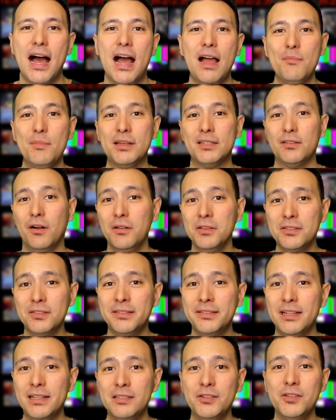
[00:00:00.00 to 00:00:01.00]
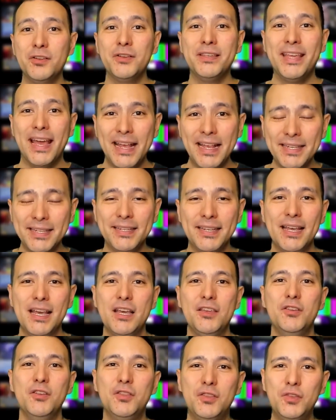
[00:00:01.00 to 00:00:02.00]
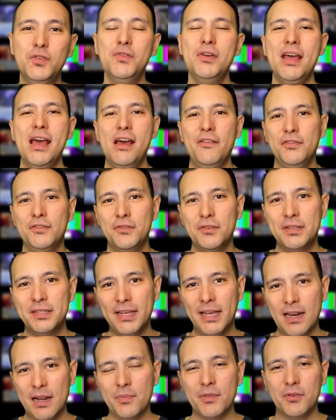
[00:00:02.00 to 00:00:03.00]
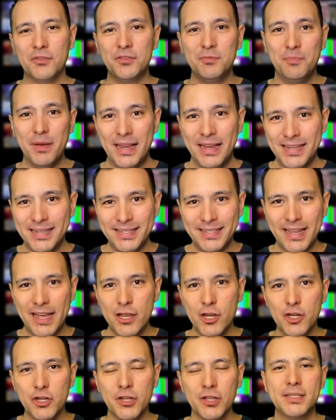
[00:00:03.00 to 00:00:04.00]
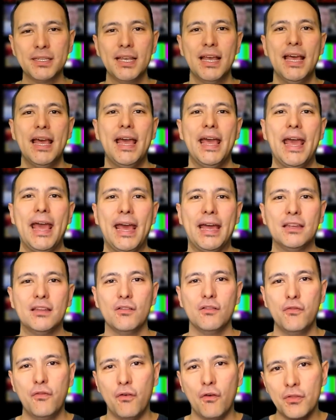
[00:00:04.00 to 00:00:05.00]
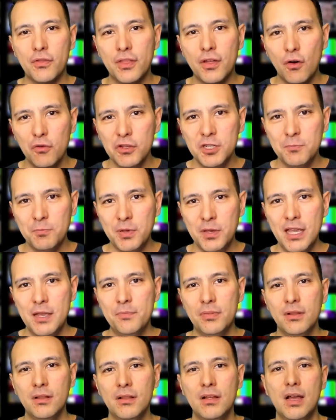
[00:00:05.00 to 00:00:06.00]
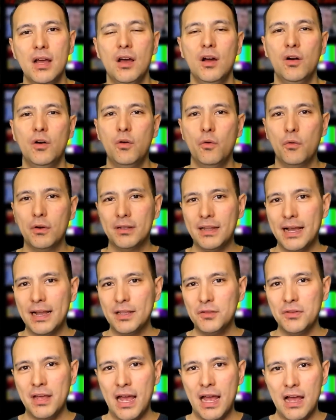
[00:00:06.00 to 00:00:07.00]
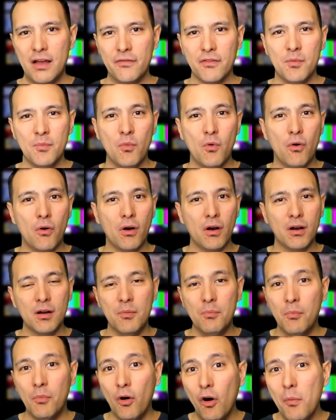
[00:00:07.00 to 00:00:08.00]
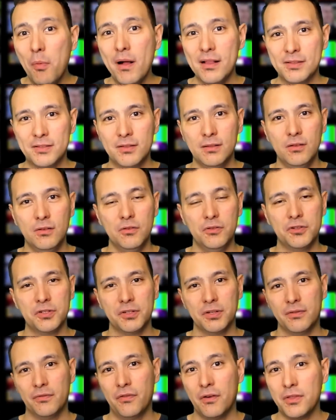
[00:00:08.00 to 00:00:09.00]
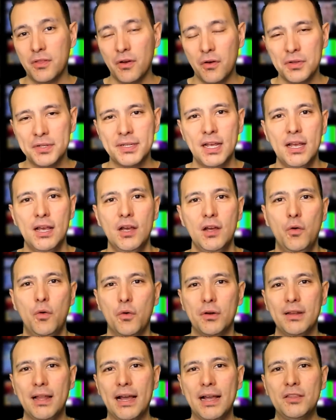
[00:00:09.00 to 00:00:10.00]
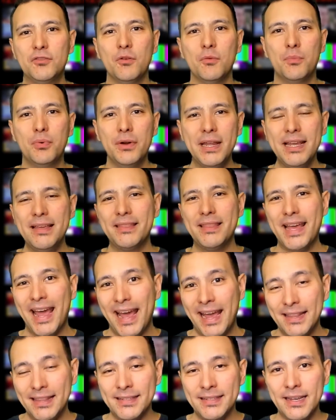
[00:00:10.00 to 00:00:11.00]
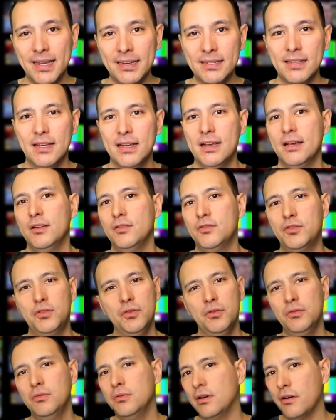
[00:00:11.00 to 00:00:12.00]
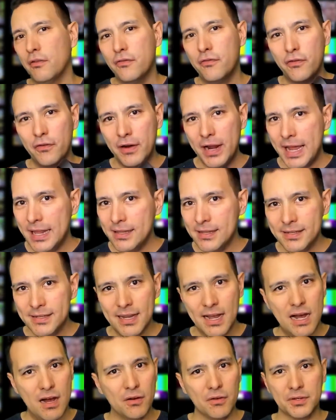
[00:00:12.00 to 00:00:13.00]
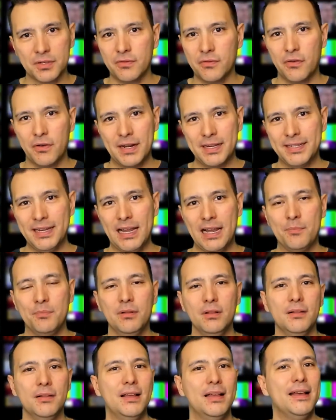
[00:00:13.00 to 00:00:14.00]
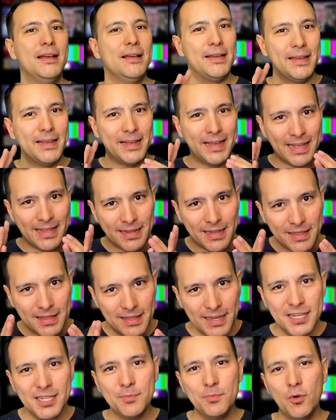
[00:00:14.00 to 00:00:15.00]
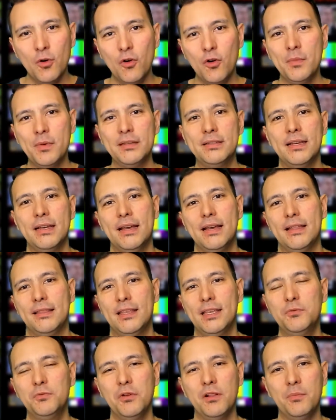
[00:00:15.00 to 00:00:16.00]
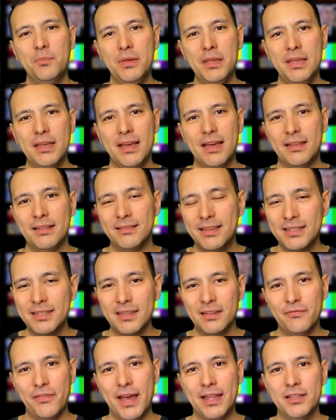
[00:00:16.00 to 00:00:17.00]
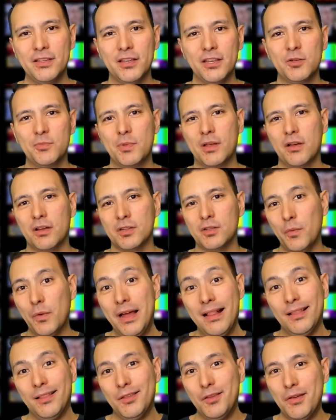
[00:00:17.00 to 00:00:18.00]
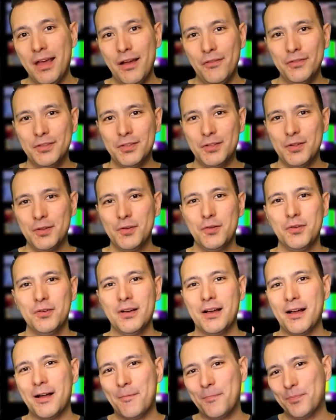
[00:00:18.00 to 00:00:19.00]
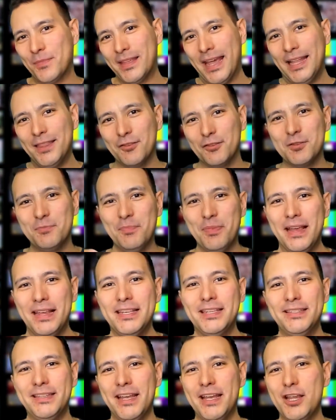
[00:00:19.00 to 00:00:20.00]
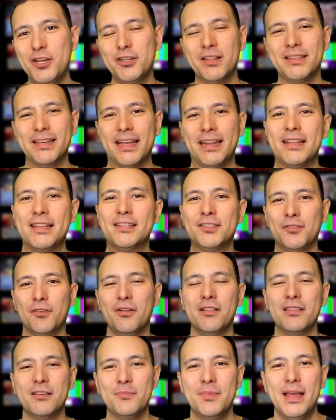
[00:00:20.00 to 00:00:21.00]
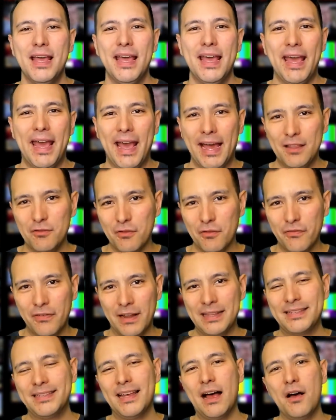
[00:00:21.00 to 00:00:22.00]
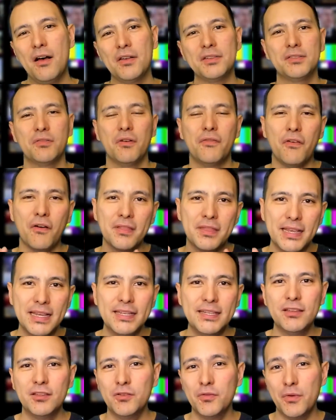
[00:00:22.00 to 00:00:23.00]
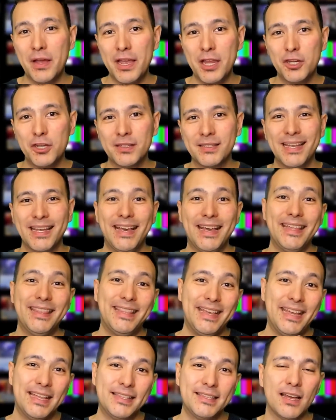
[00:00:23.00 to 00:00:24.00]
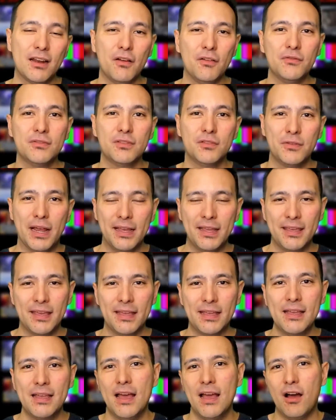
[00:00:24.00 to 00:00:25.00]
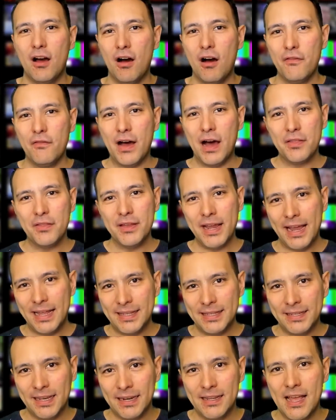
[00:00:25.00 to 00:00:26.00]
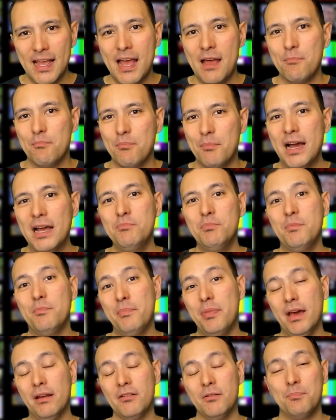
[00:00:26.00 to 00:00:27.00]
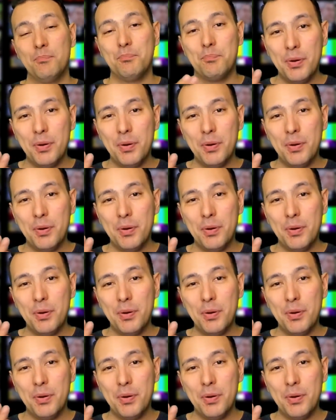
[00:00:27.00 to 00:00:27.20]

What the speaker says: I must also tell you, yes, you do have to set up those base stations, and for those people who would like to have a more mobile solution, for those who would like to bring the headset to a friend's house, for example, in this moment, this will be a disadvantage because, well, you have to get those base stations and install them at your friend's house. So for these situations, the inside-out tracking of other headset might be better.